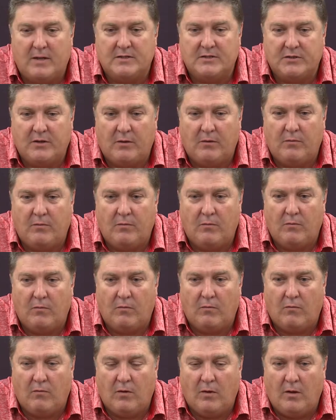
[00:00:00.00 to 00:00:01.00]
I said,
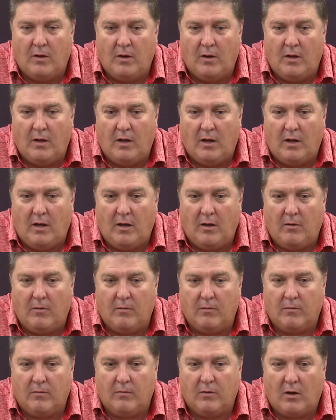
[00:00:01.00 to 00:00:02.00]

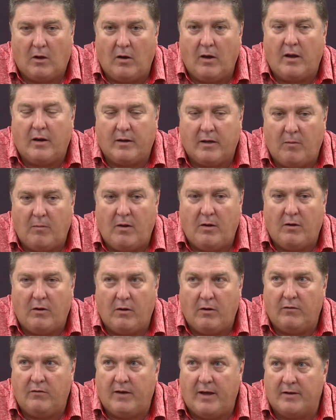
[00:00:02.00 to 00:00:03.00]
y'all got to come in
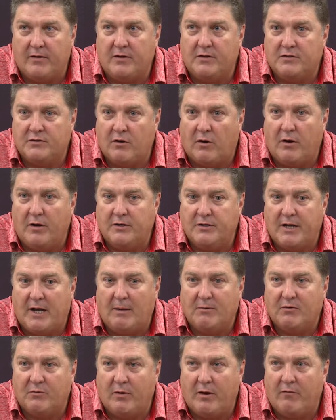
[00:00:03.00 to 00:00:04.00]
here and take these starting
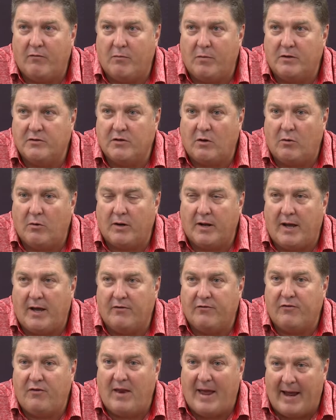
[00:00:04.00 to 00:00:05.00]
jobs away from these older
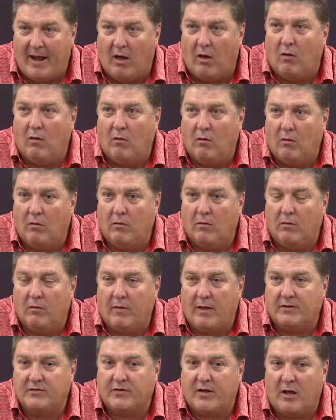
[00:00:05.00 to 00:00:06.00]
guys now.
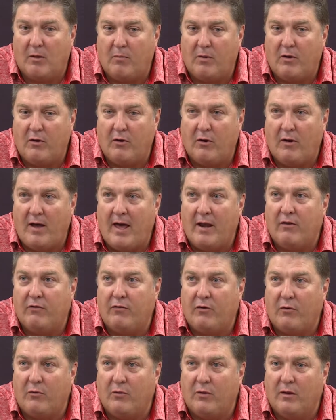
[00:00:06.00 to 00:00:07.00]
That's got to be your
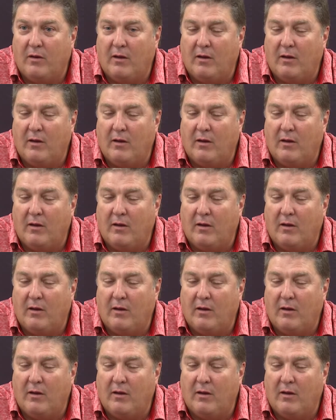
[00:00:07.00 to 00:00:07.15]
attitude.